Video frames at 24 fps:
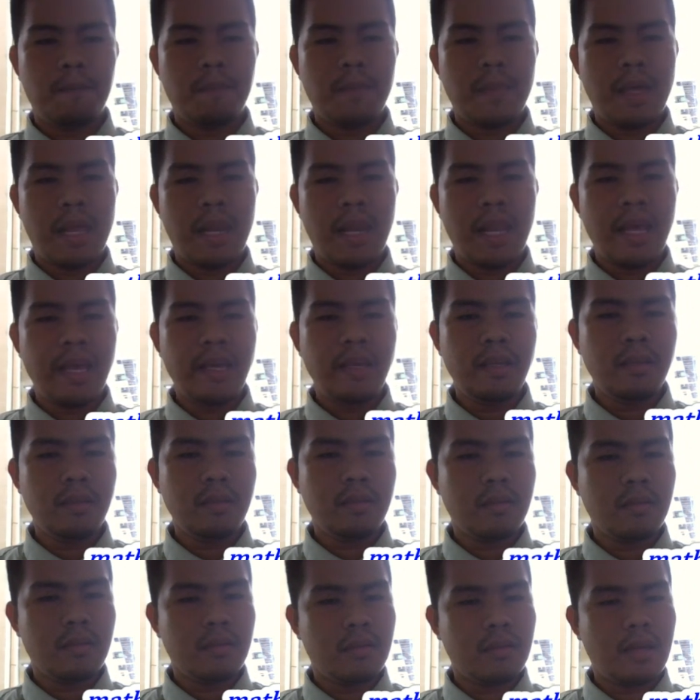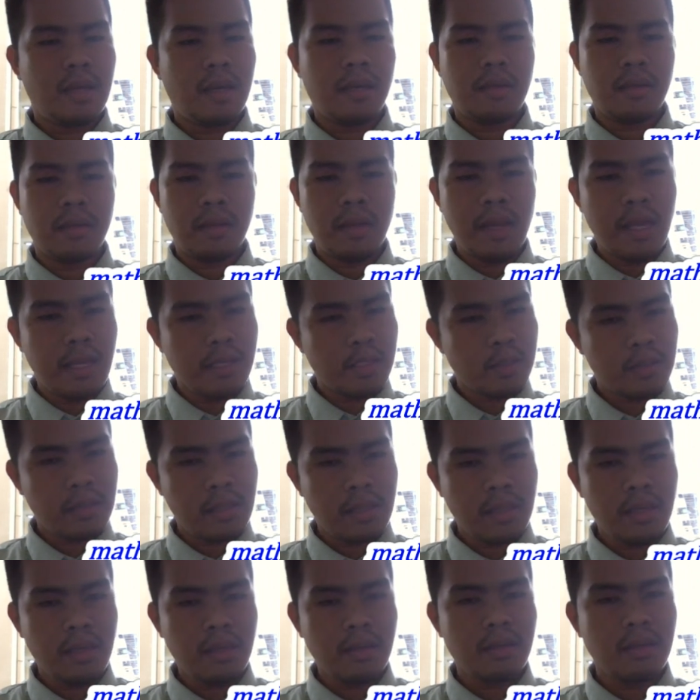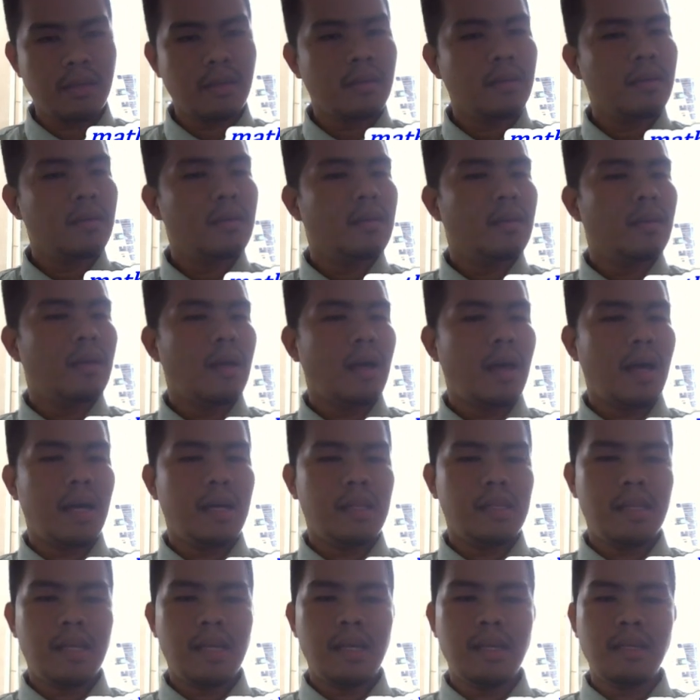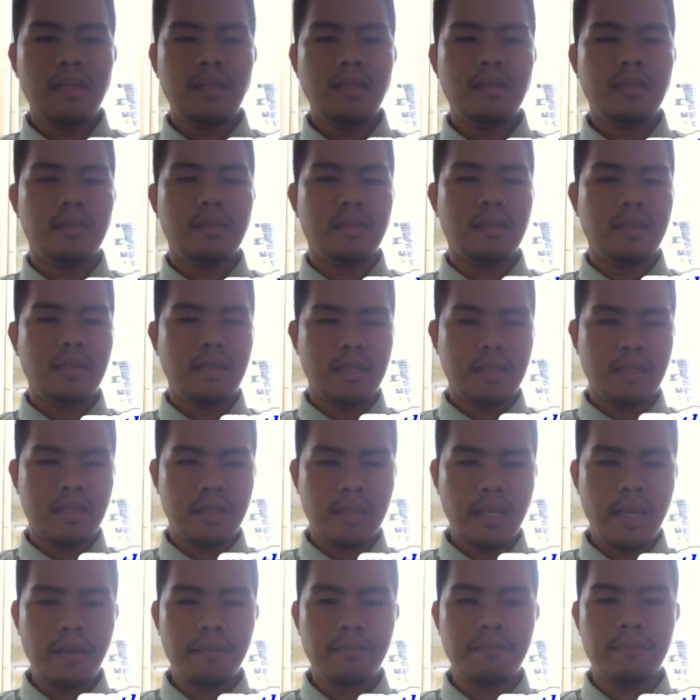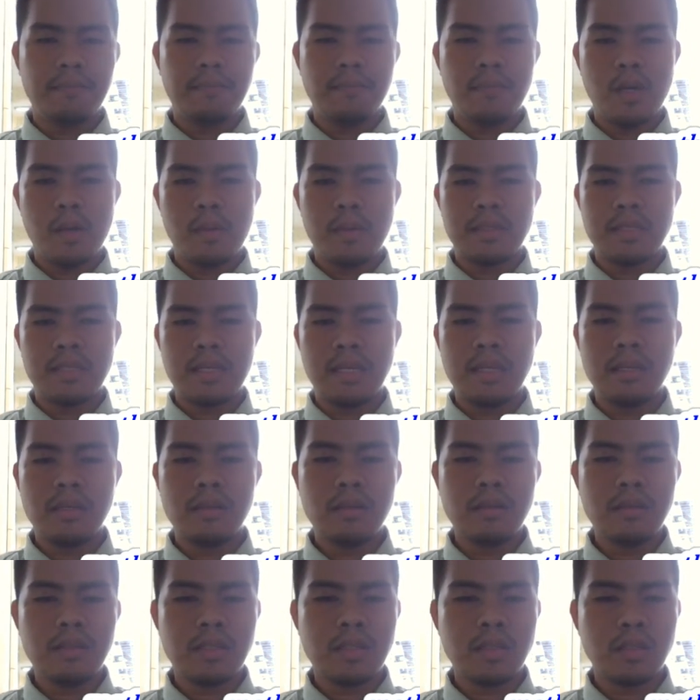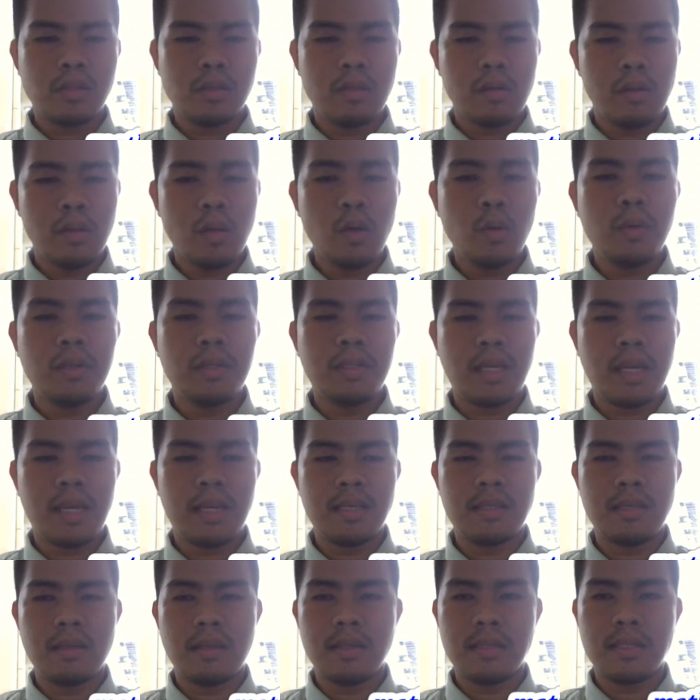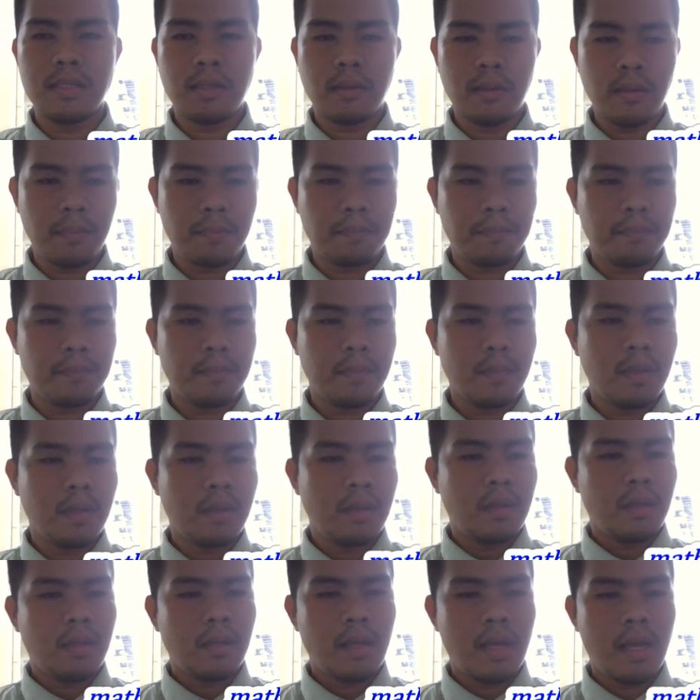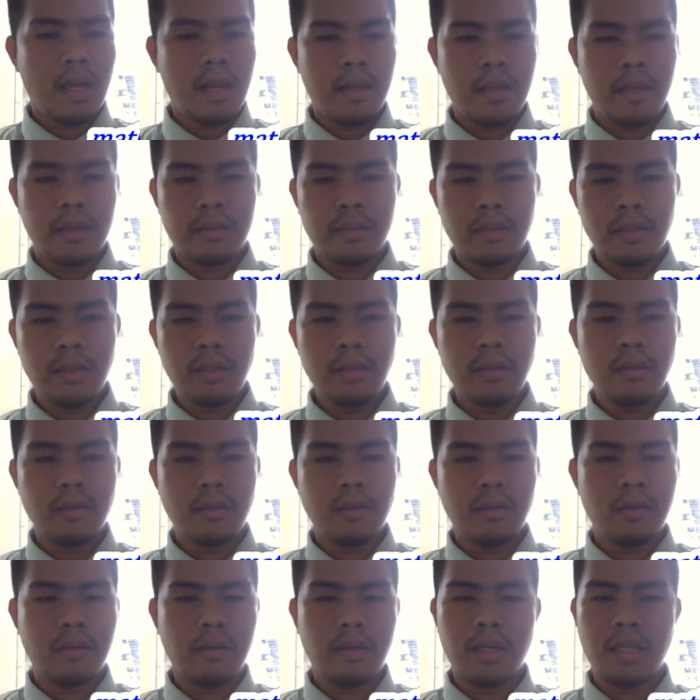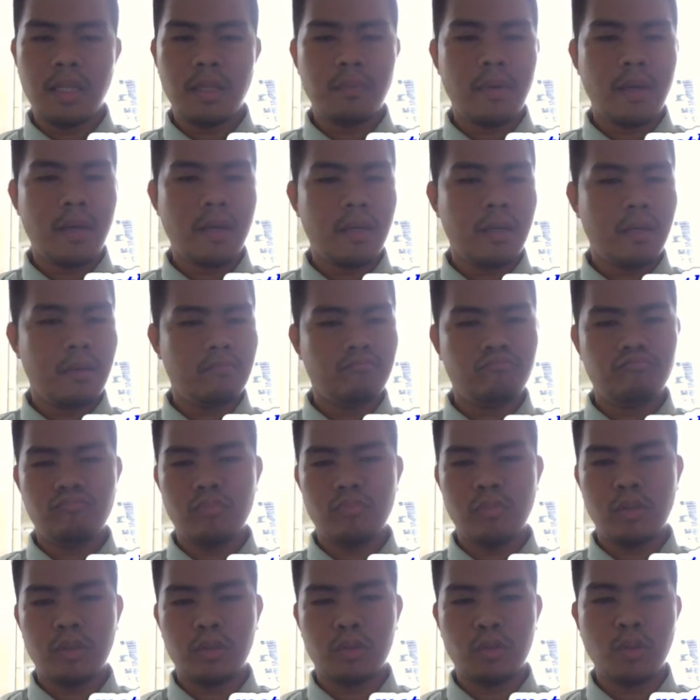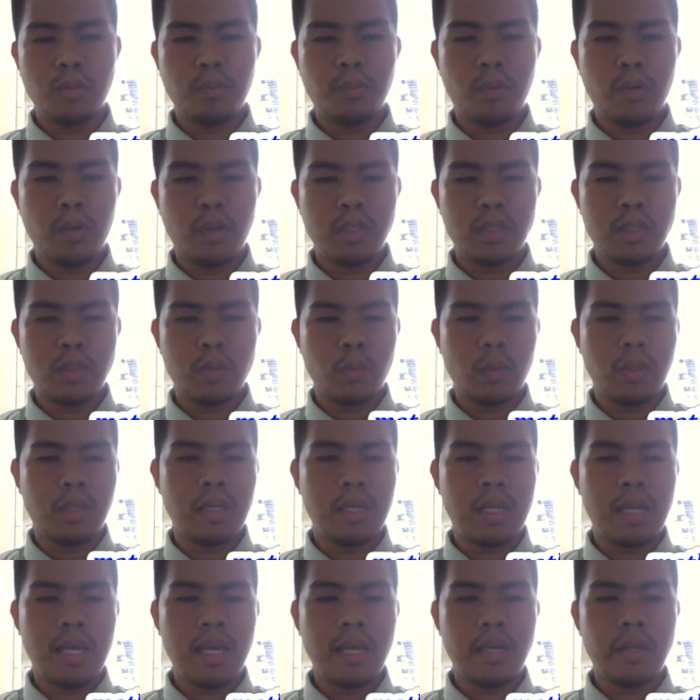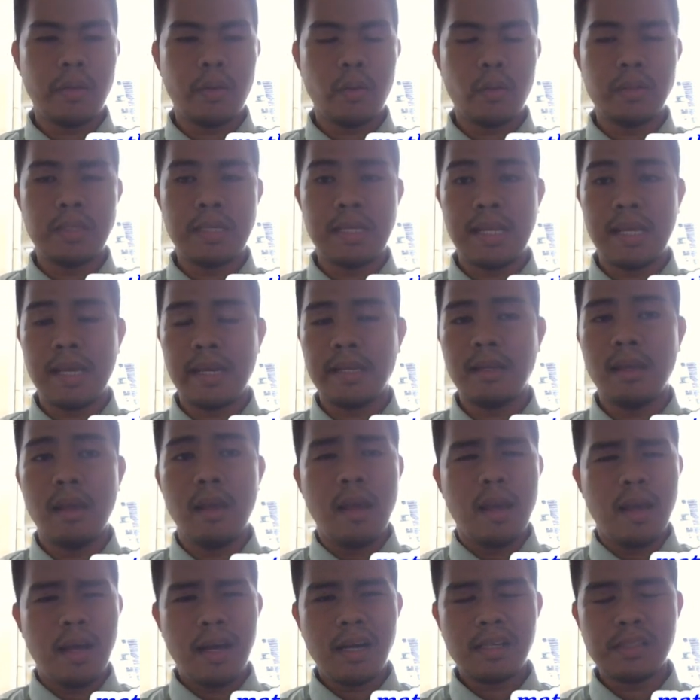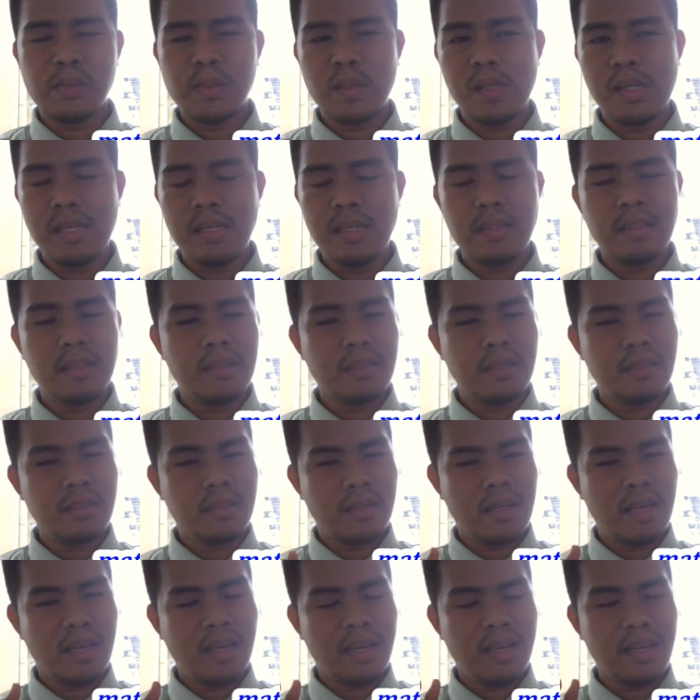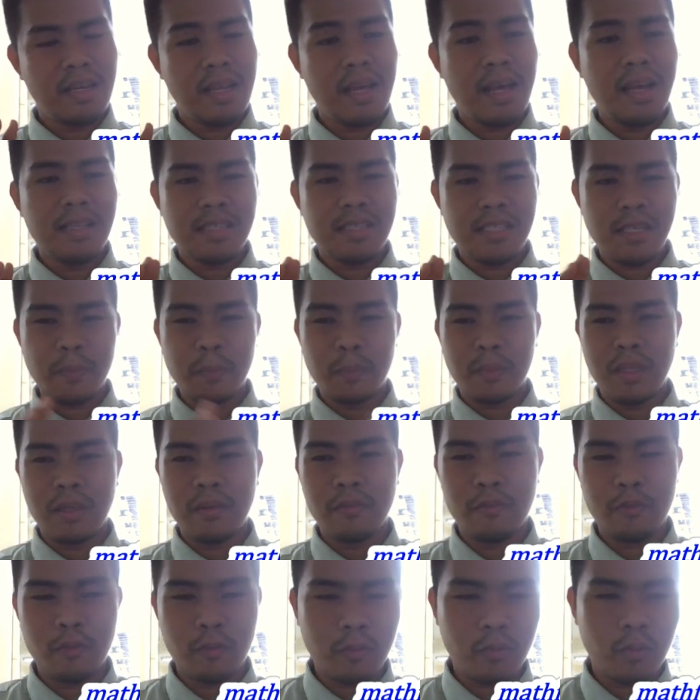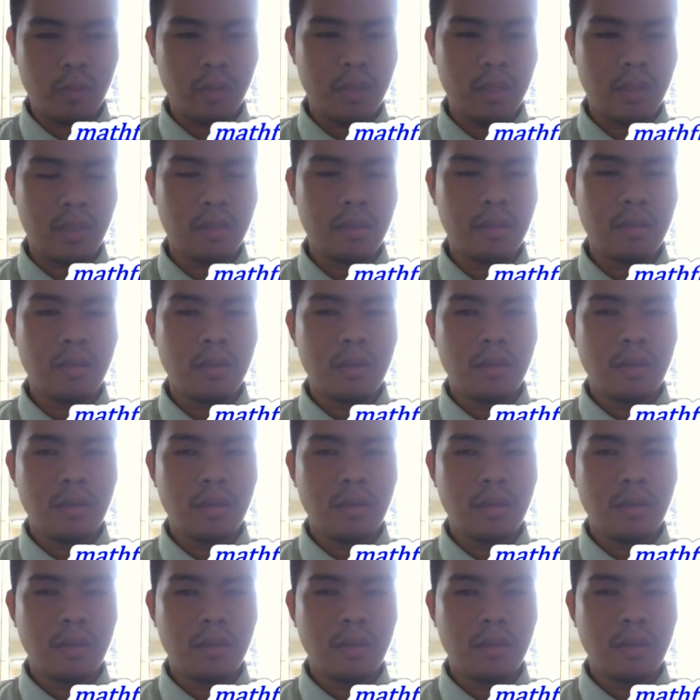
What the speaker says: a line, lastly, a line is named by a single lowercase script, a letter, or any by or 2 points with a line on the line. Actually, I can add something with it.